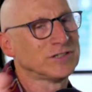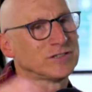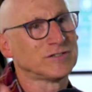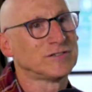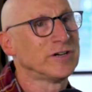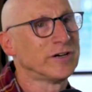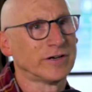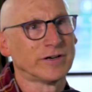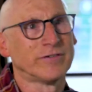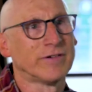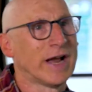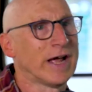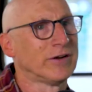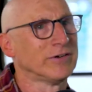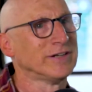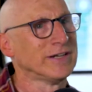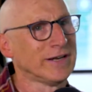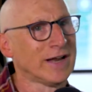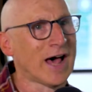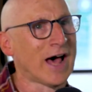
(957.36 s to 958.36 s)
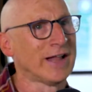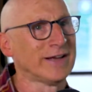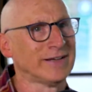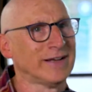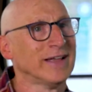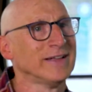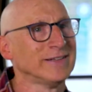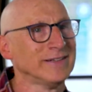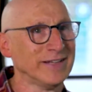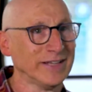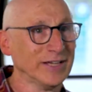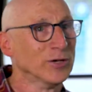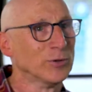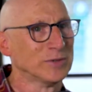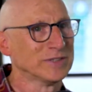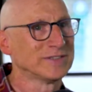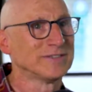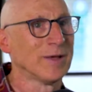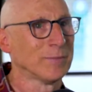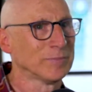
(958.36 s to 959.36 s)
just turn around and not deal
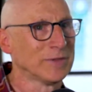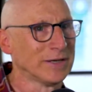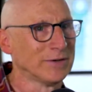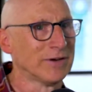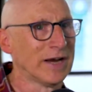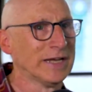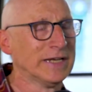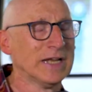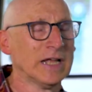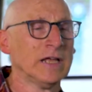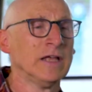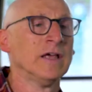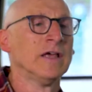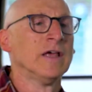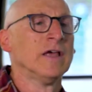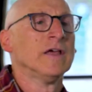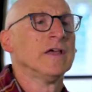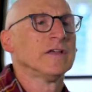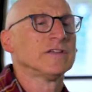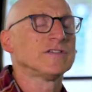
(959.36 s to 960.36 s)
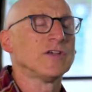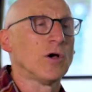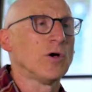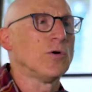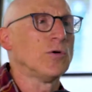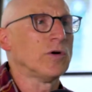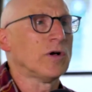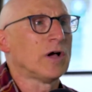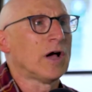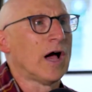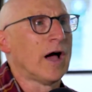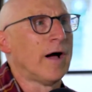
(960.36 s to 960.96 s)
with something, right? So